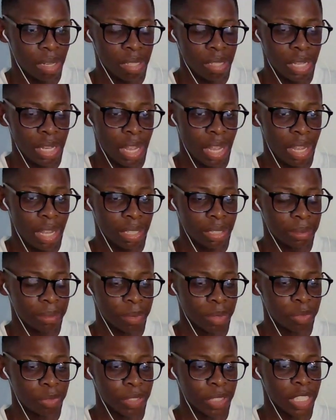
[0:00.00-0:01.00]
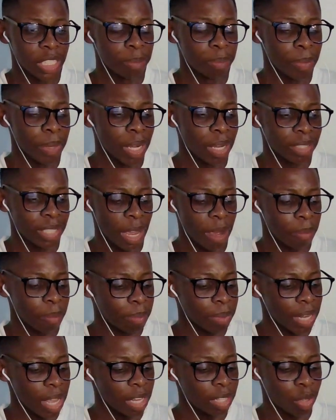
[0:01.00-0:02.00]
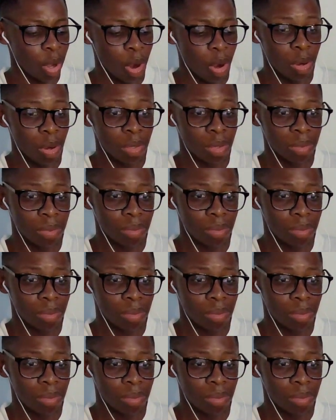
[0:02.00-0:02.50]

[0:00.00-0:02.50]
oh, yeah. You finna melt that doll.